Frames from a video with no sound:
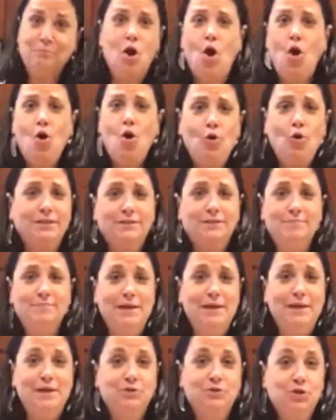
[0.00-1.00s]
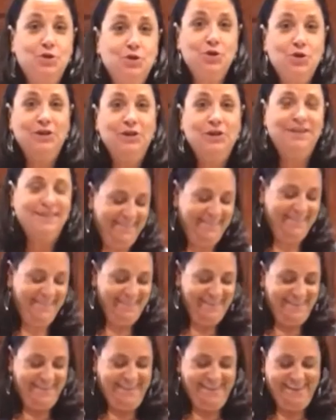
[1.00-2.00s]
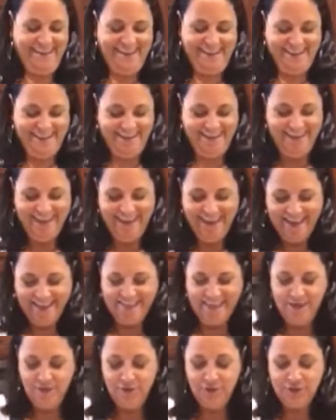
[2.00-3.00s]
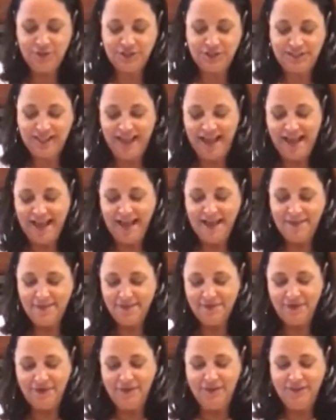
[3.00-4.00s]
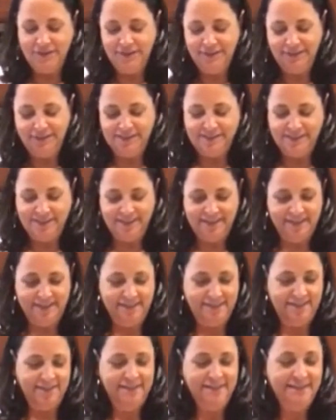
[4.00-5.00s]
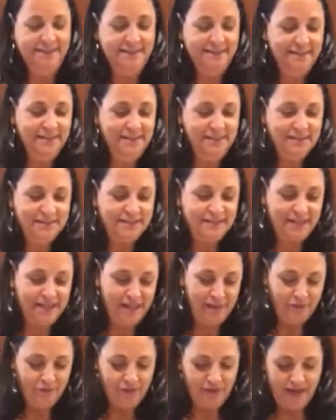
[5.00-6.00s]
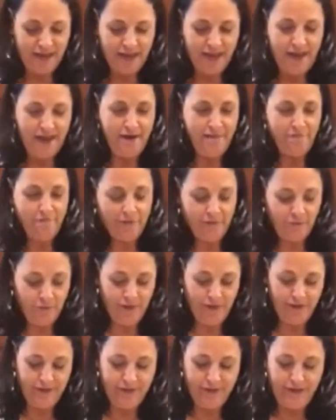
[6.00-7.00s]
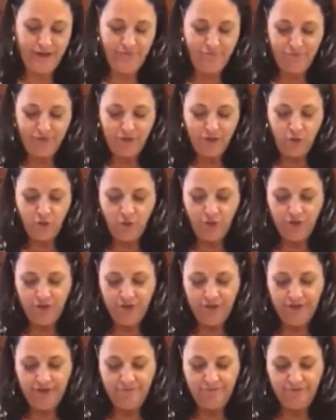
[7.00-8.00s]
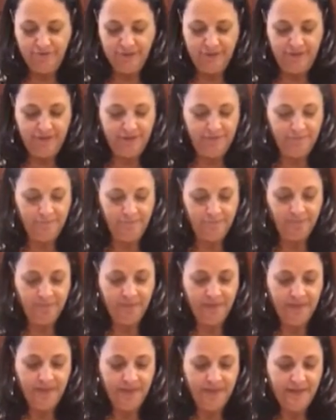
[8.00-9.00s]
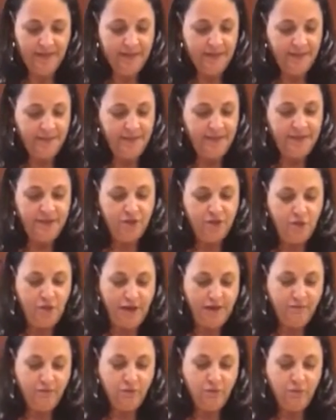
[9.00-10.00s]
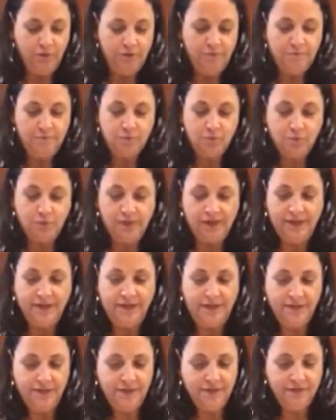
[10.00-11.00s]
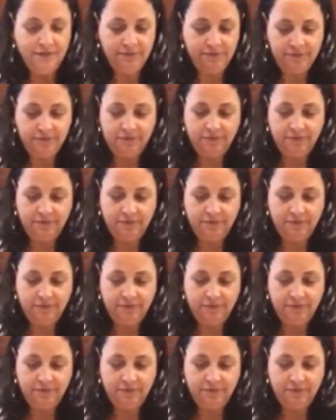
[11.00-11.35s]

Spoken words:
Oh, it smells good. Then you slather all on this side. Slather it everywhere. Get every corner and everything. Then you have your ribs right here.